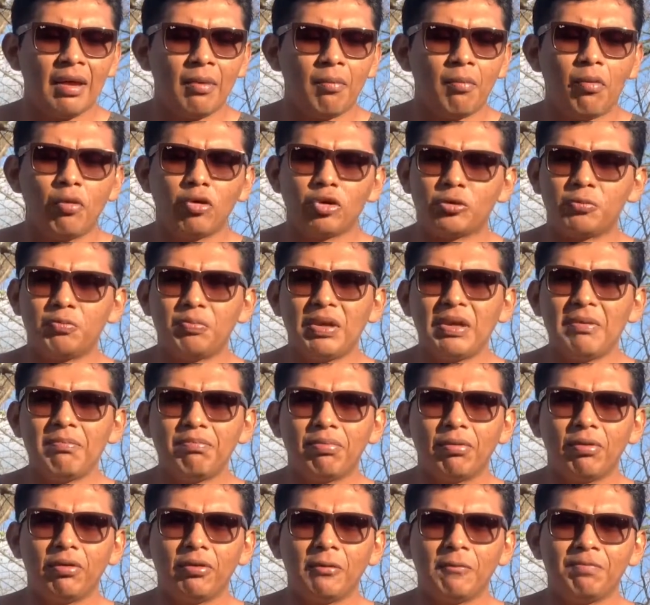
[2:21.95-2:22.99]
most
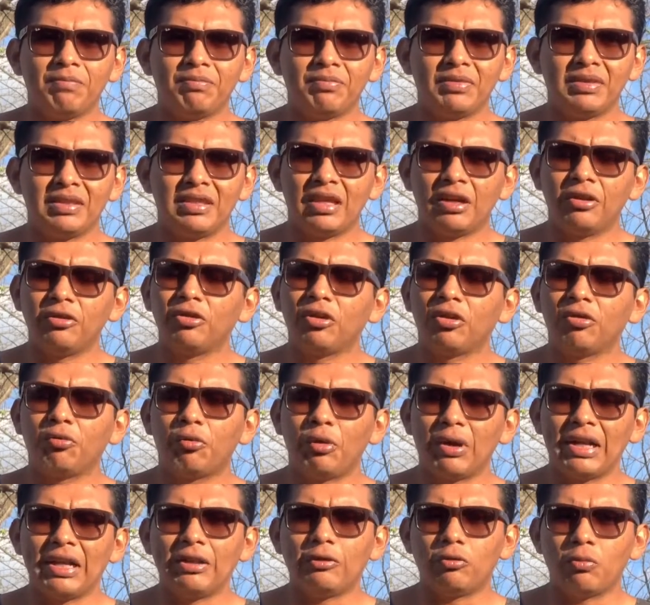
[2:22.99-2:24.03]
people, they're not
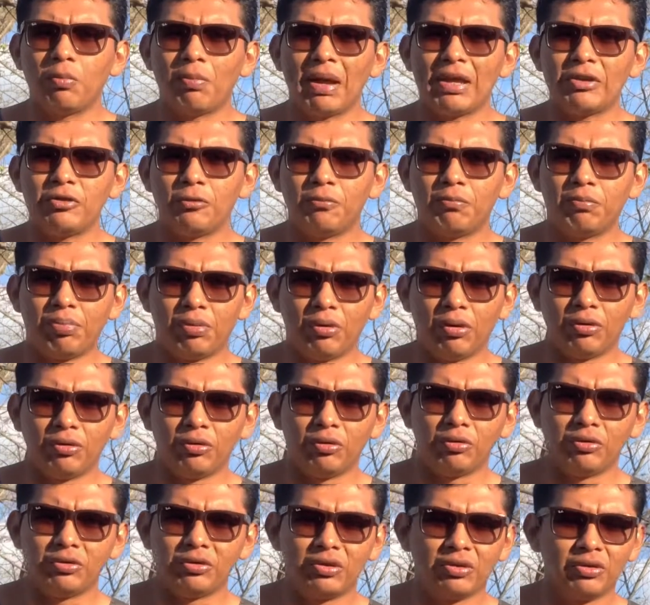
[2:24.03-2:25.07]
ready to buy your
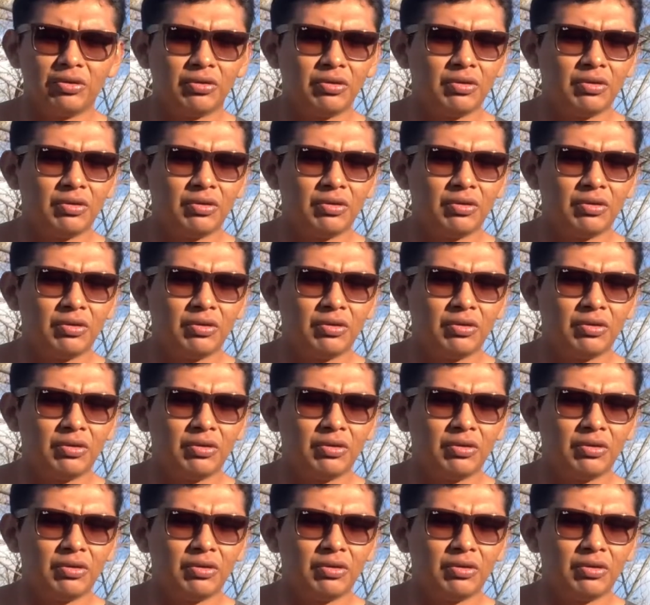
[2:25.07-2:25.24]
products